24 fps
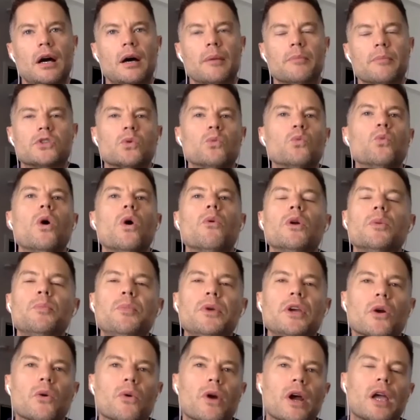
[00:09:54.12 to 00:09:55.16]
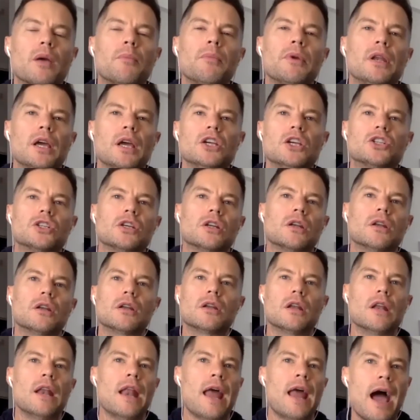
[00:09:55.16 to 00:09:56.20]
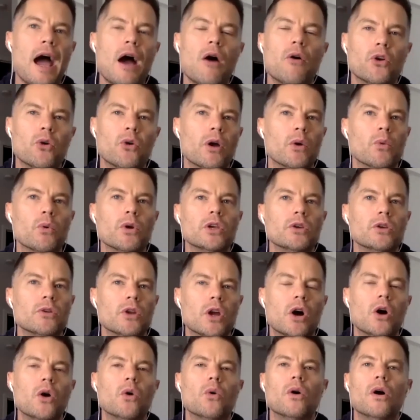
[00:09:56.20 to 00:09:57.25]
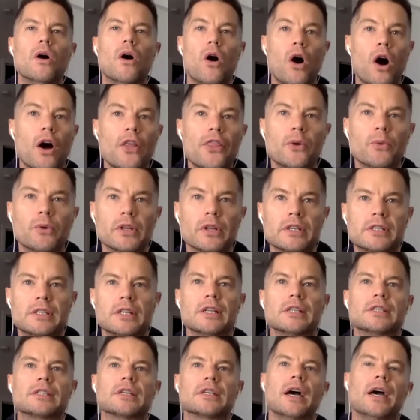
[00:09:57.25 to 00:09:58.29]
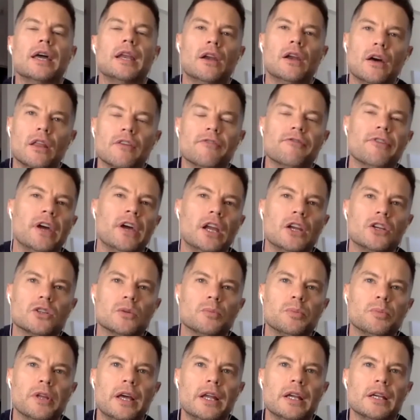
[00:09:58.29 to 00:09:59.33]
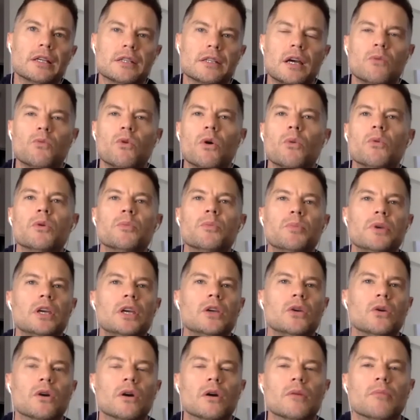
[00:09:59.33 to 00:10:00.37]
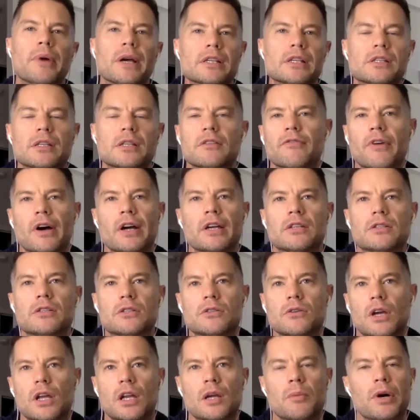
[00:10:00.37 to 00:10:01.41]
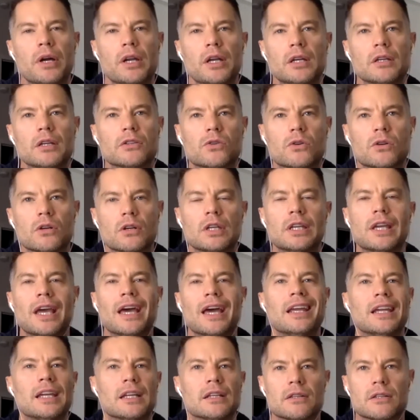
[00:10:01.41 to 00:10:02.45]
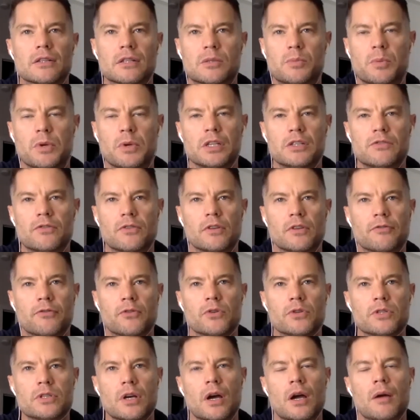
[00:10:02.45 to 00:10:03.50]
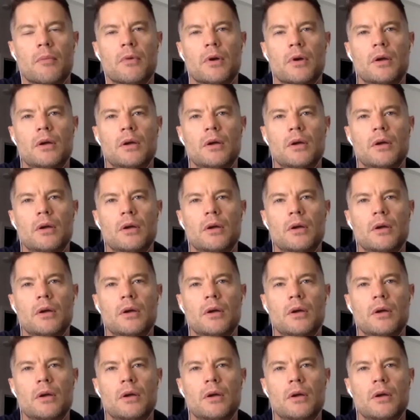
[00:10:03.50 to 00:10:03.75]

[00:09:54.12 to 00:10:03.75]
So what would be your recommendation now, knowing what you know on the real estate side and on the financial planning side, what would be your best advice to anybody sort of getting into the space for the first time?